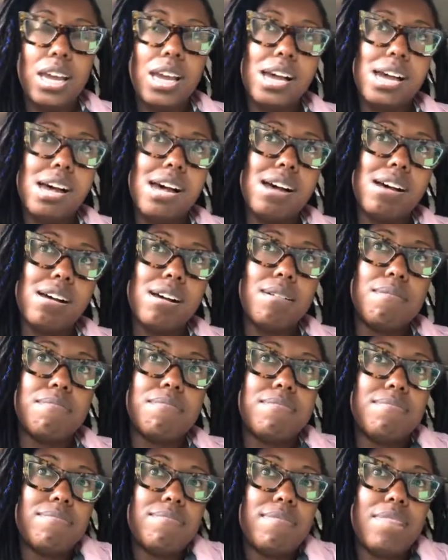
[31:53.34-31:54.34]

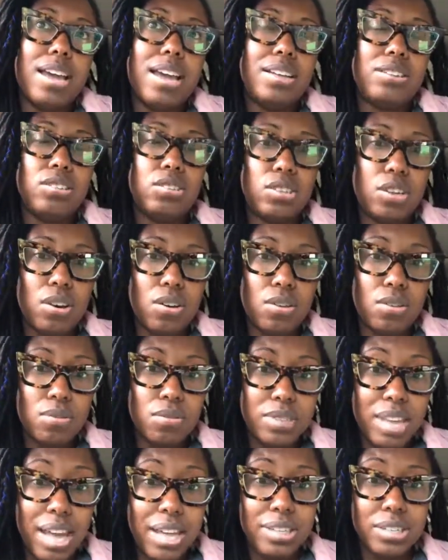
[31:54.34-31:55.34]
And so,
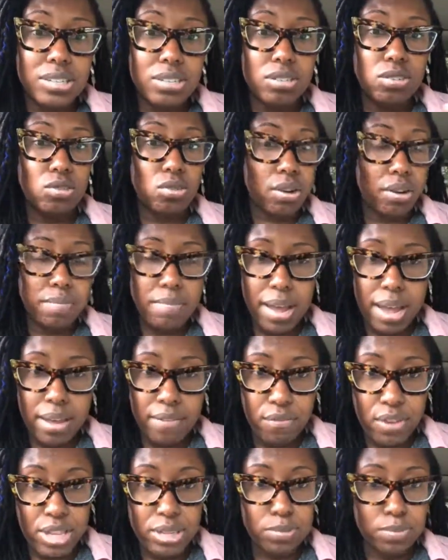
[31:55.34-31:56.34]
yes, join my
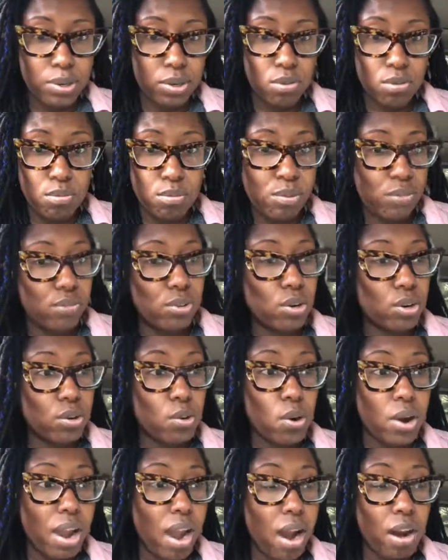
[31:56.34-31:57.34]
Facebook group if you're a
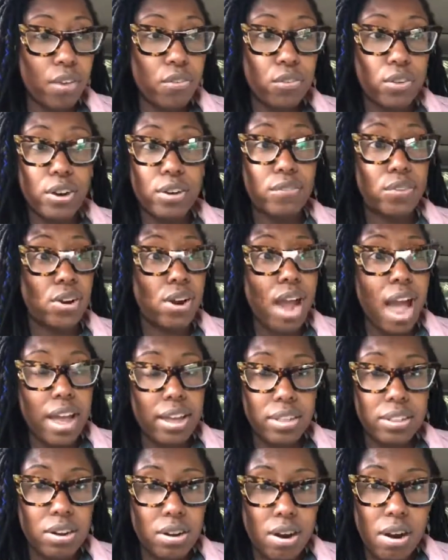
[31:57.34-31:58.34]
choreographer. If you're not
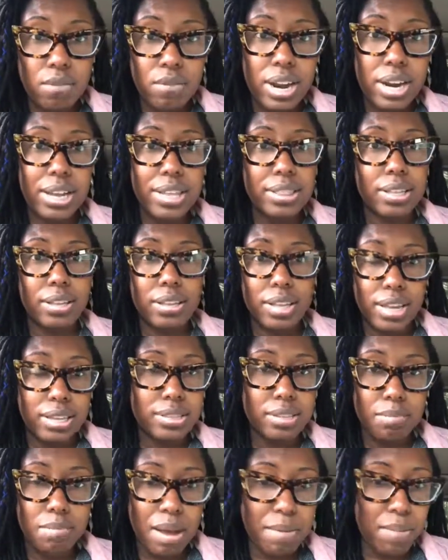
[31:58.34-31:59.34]
in there already, the link's
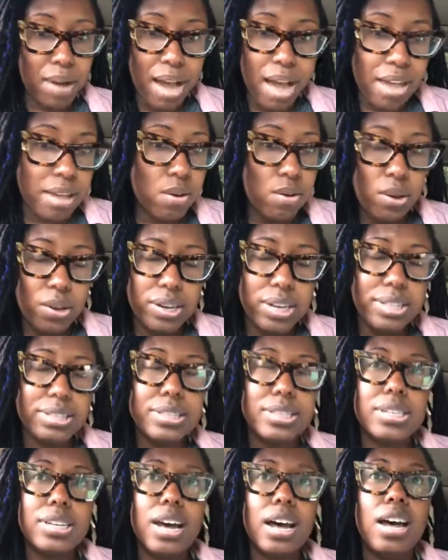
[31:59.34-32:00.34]
in my bio on
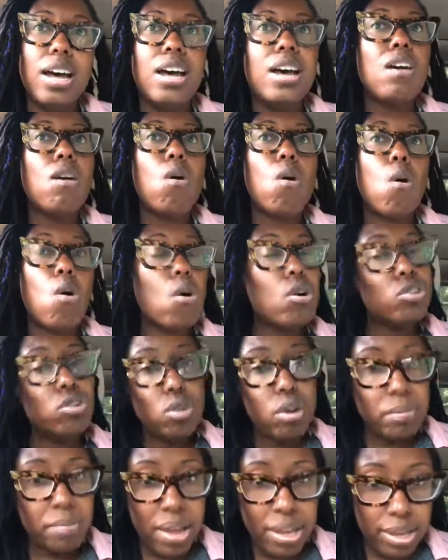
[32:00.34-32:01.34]
Insta, or
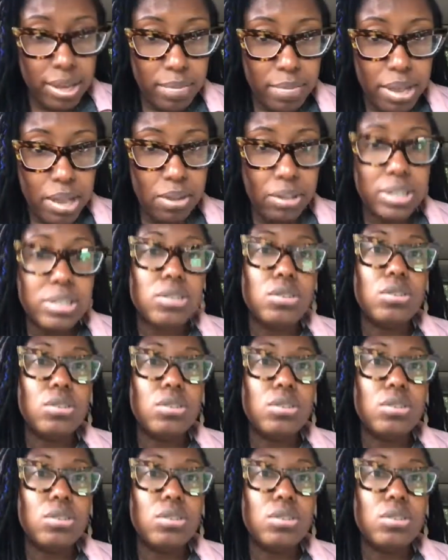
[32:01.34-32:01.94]
join my email list